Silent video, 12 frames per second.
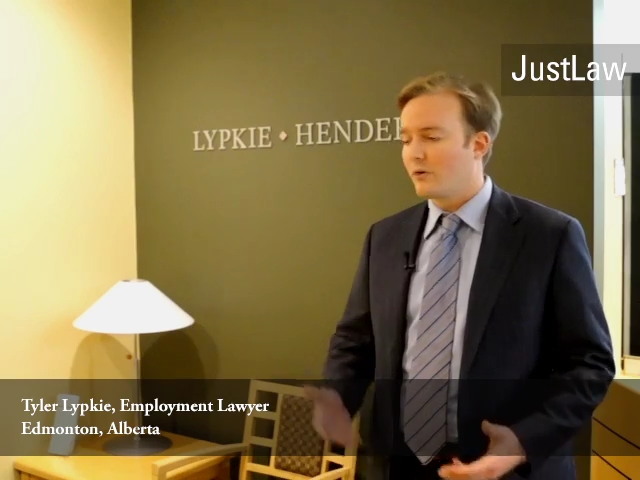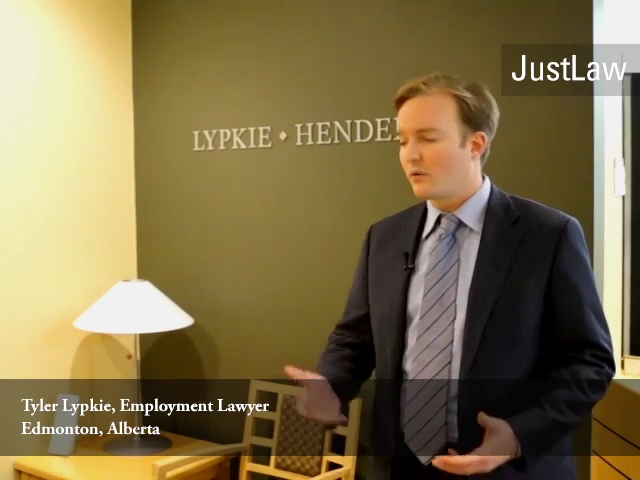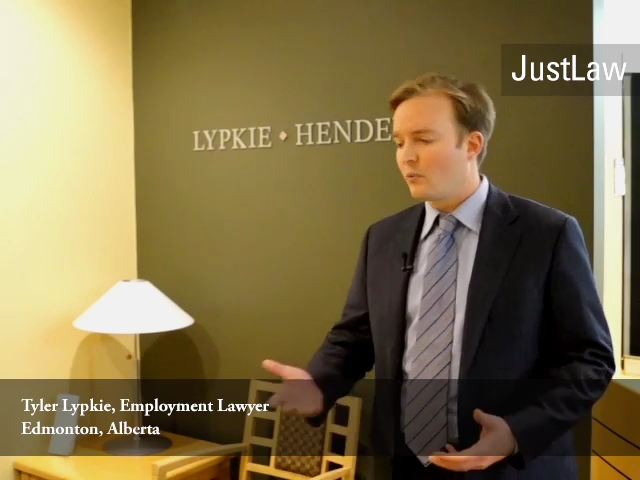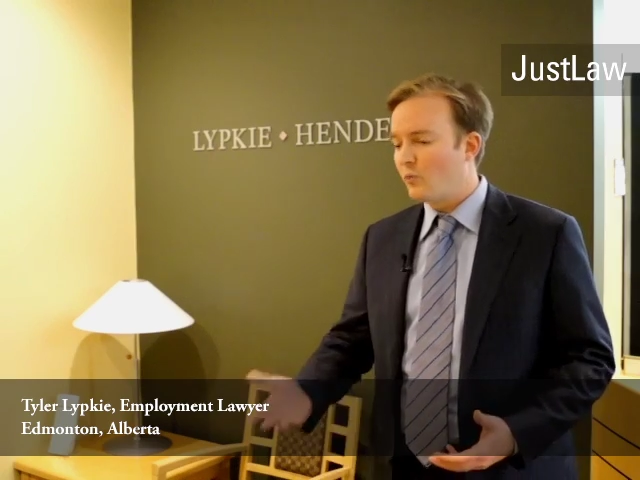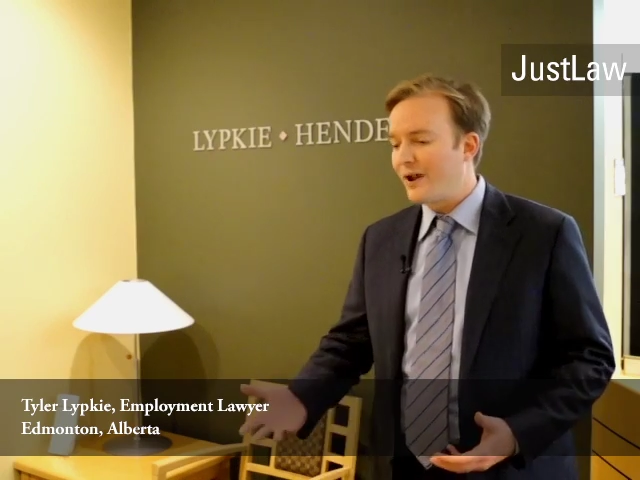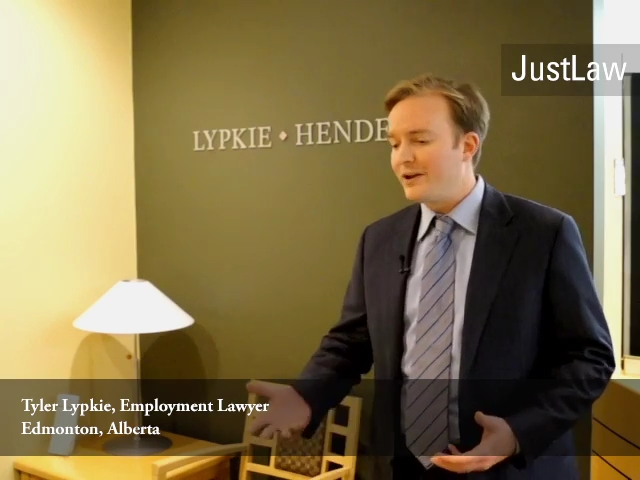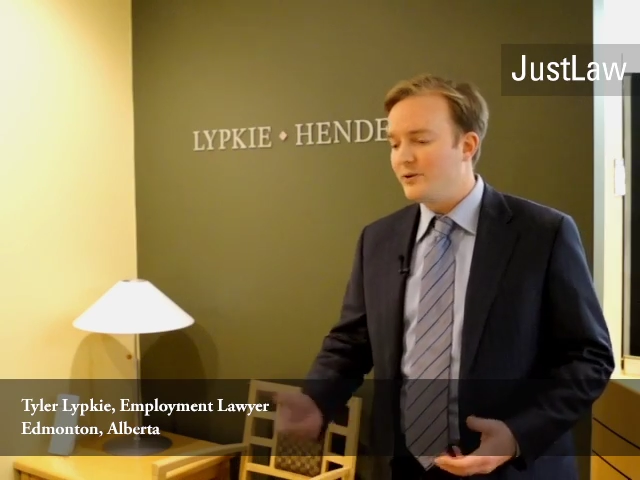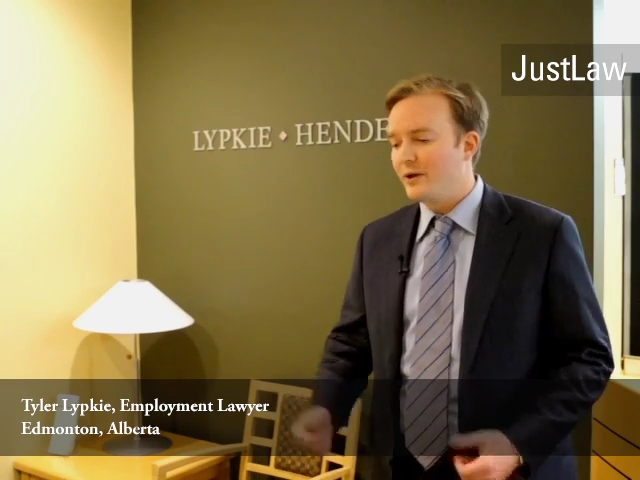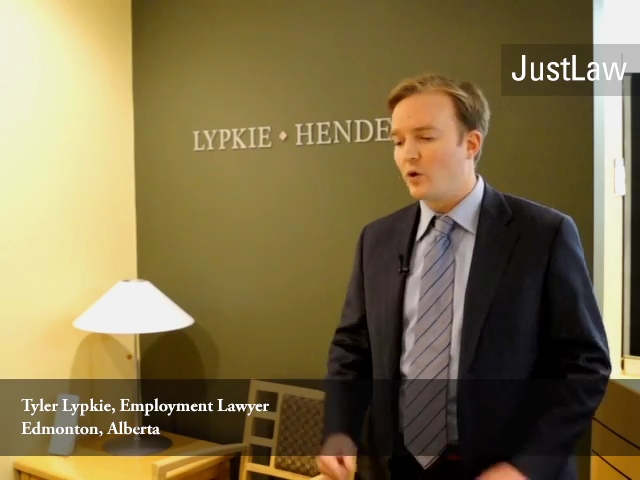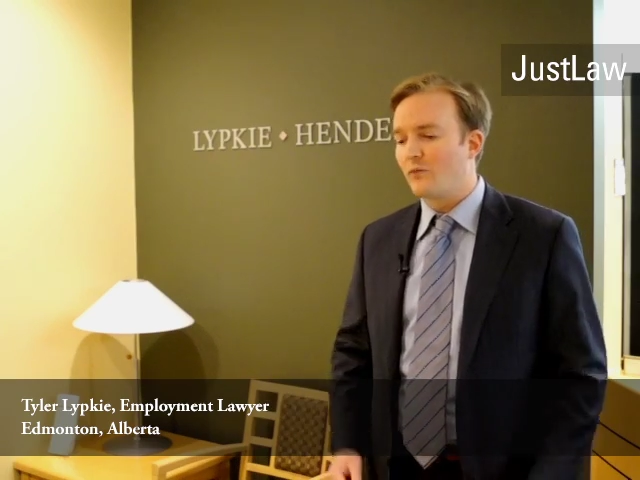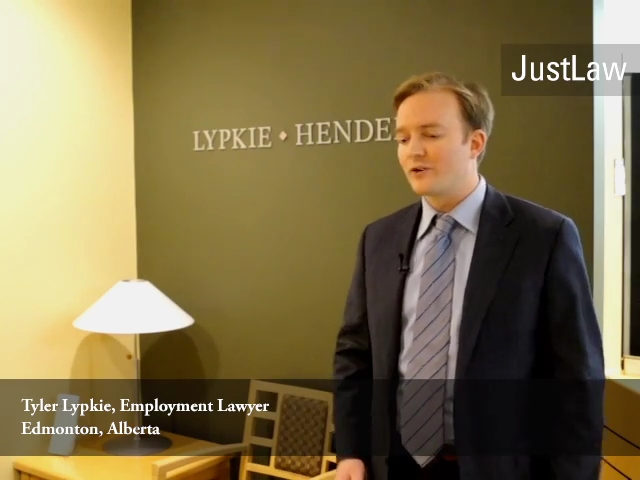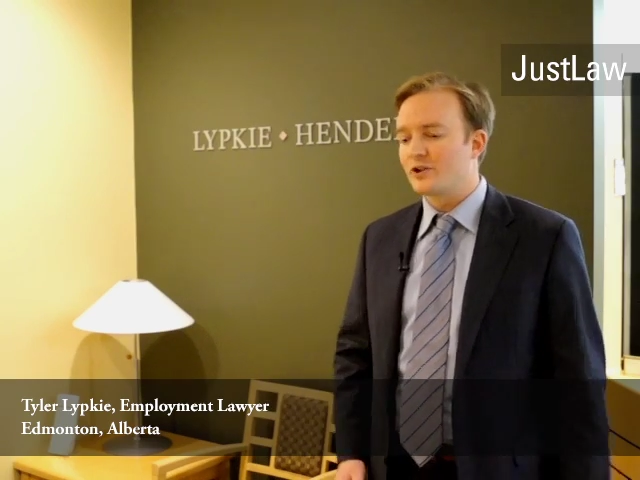when you
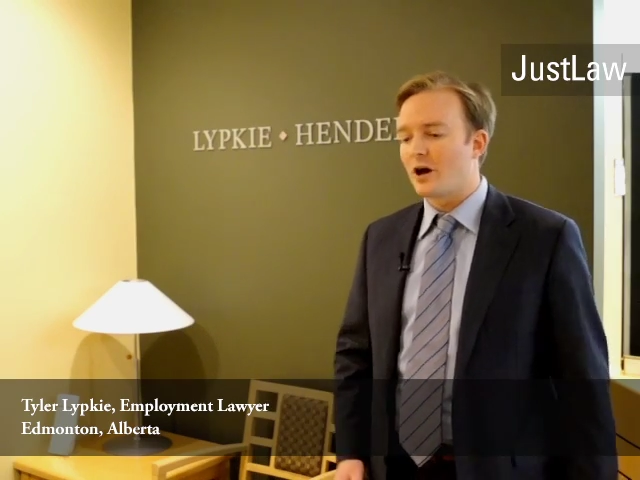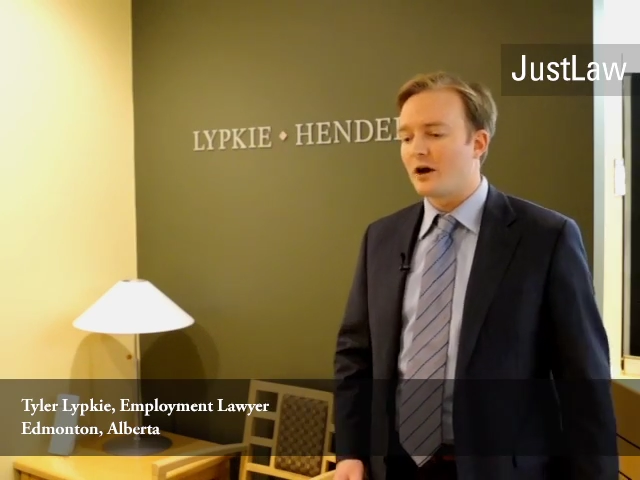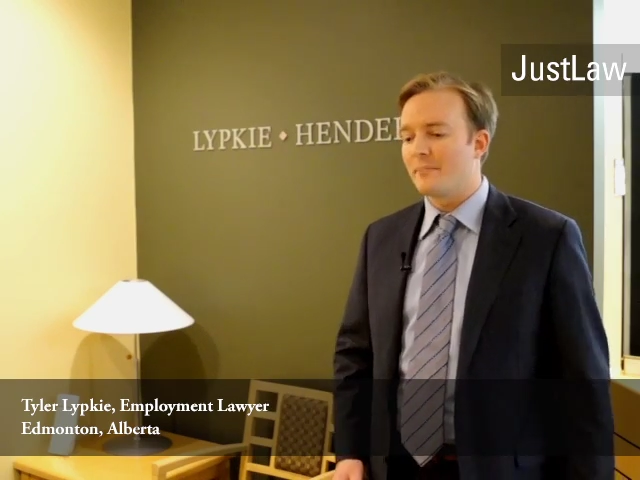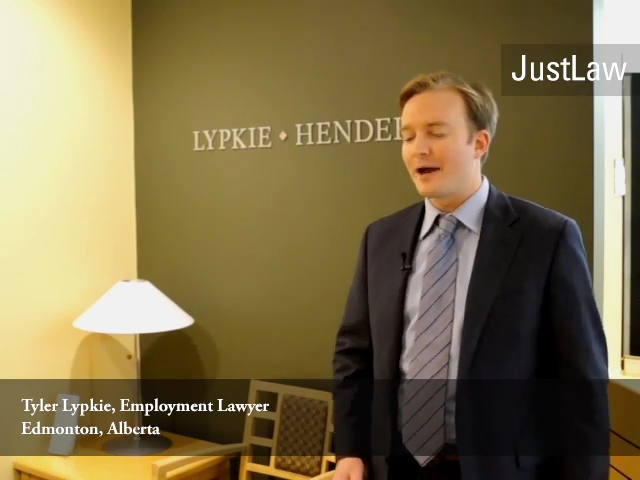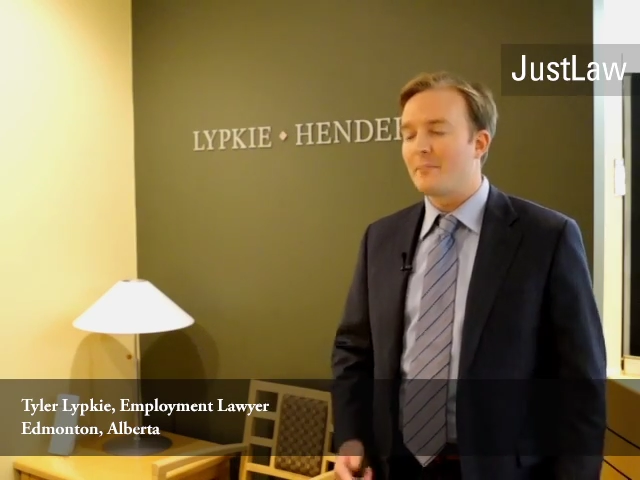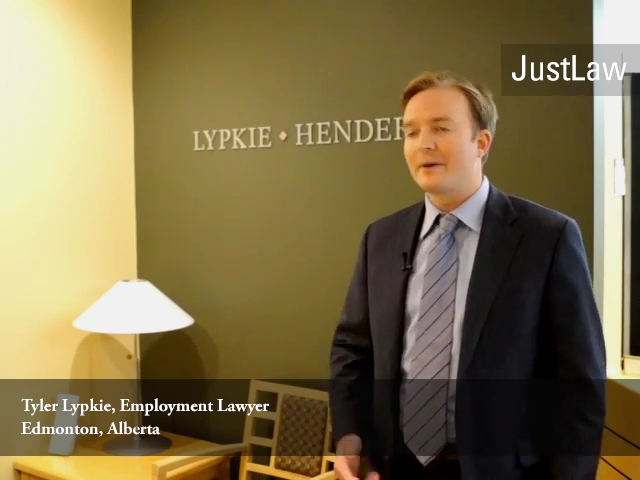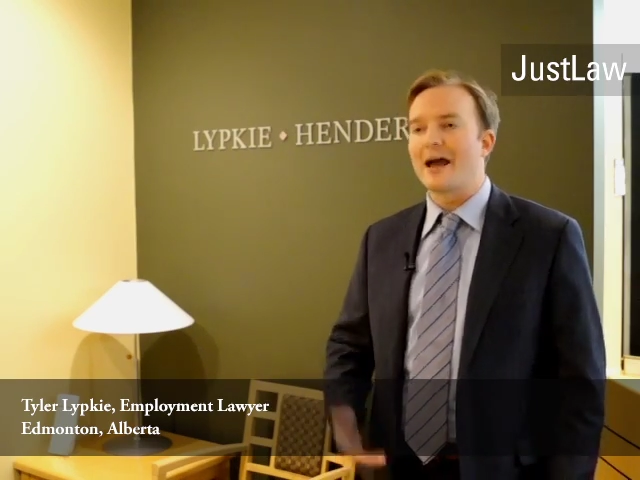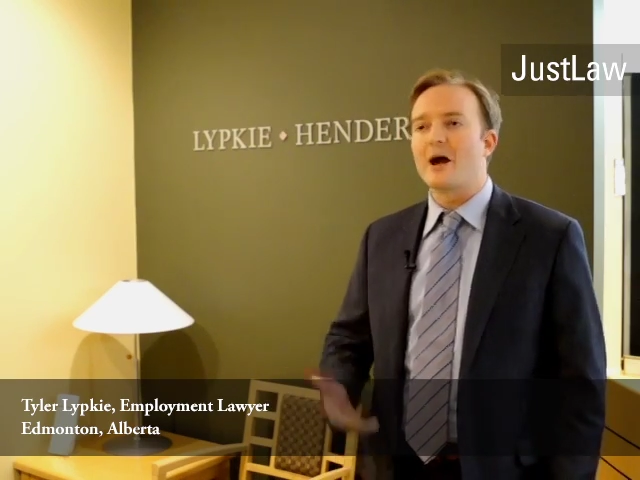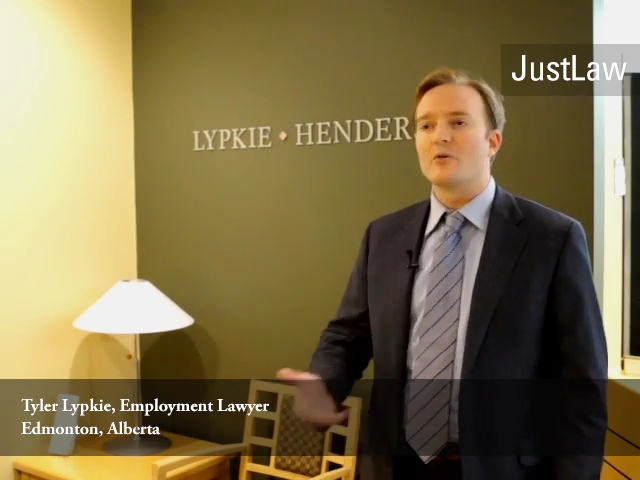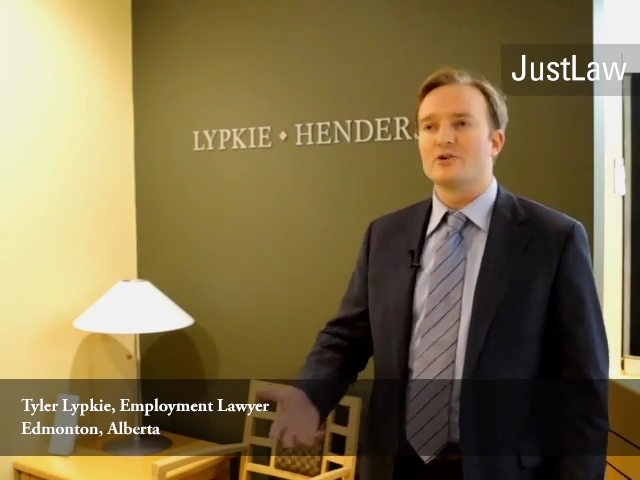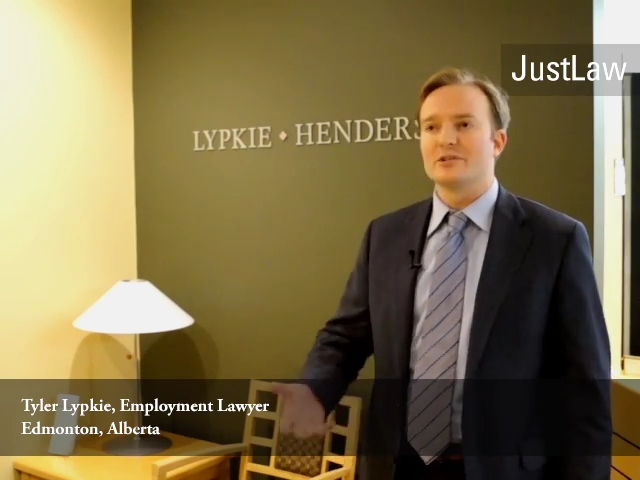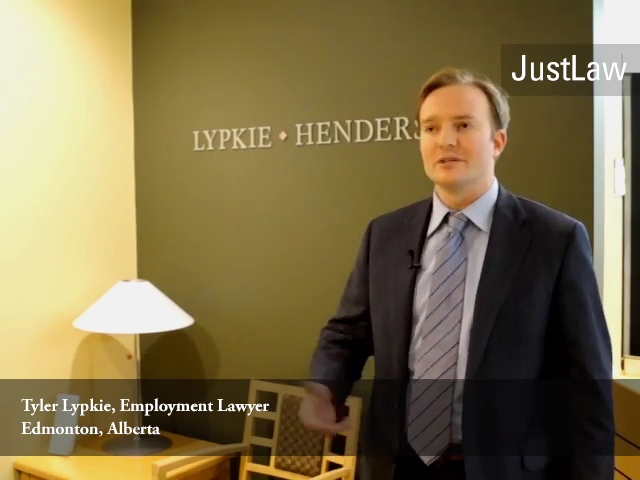get overtime, how many
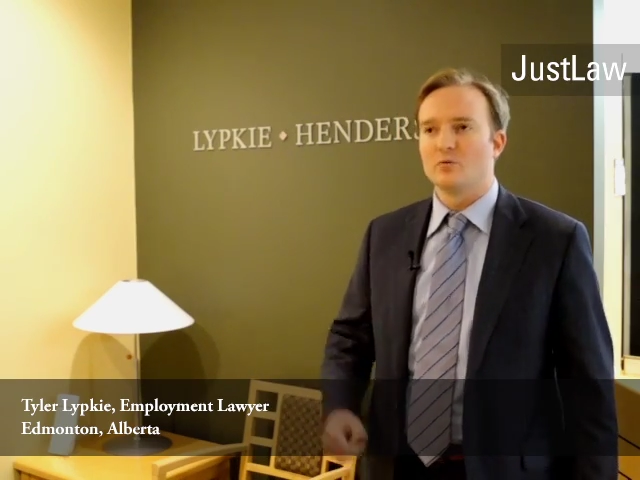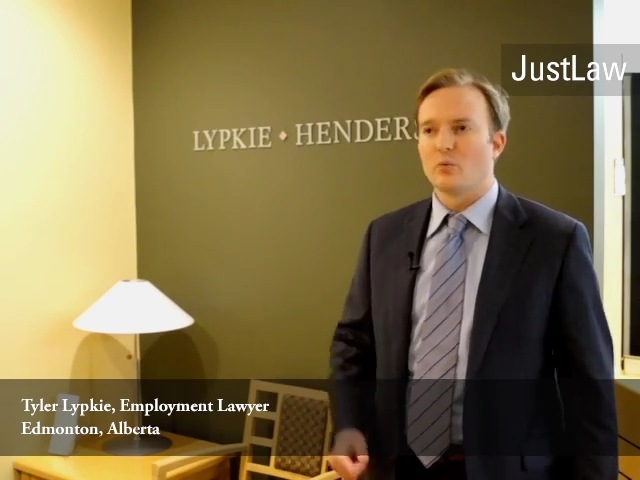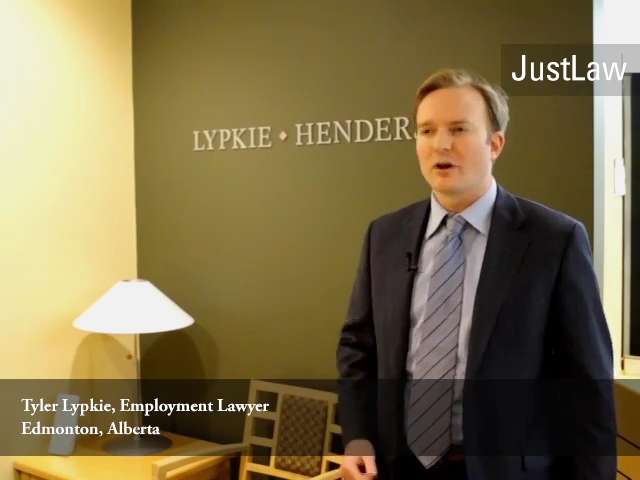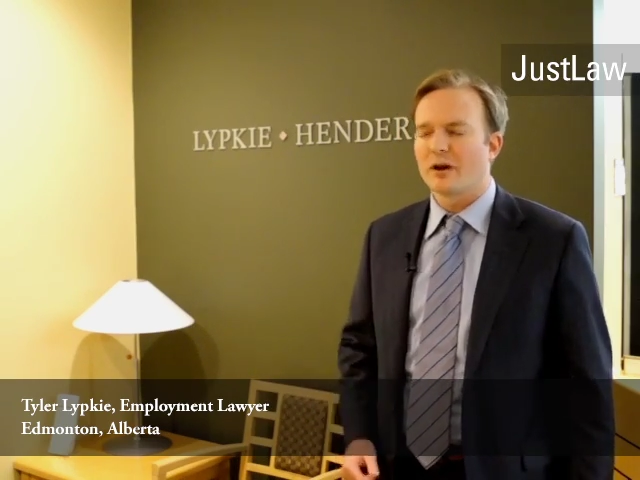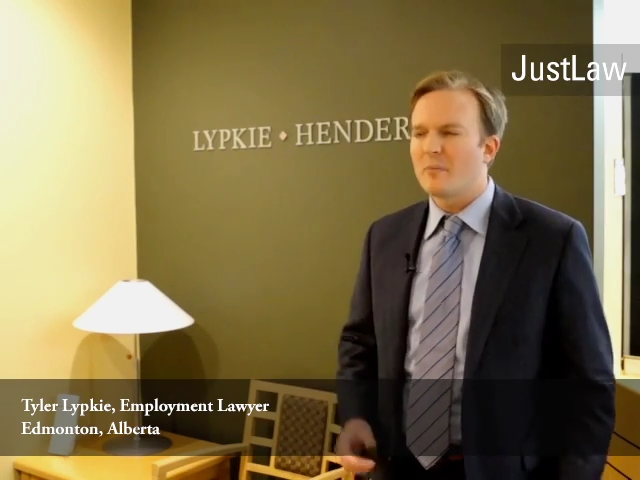hours you need to work.